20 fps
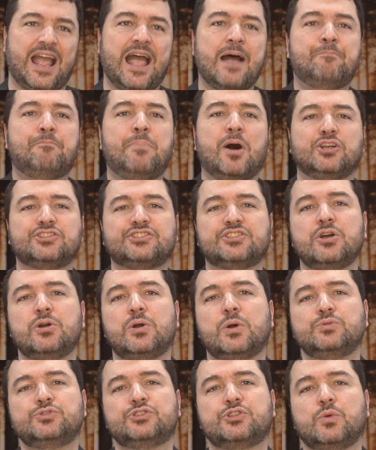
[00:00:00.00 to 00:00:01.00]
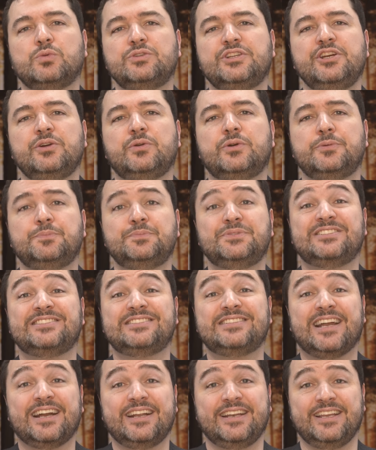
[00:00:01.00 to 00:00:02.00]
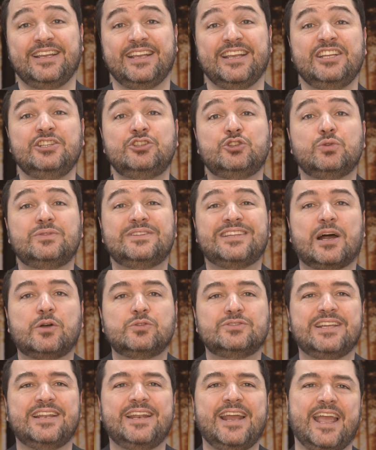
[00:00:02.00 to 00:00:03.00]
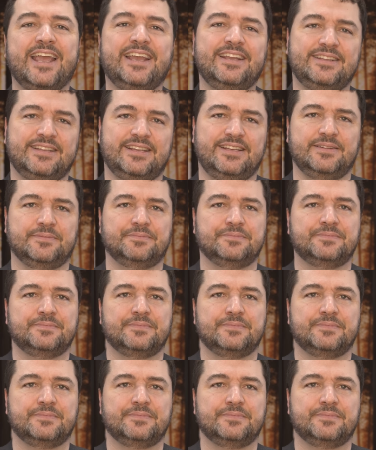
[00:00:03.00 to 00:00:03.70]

A Boston Consulting Group study in 2018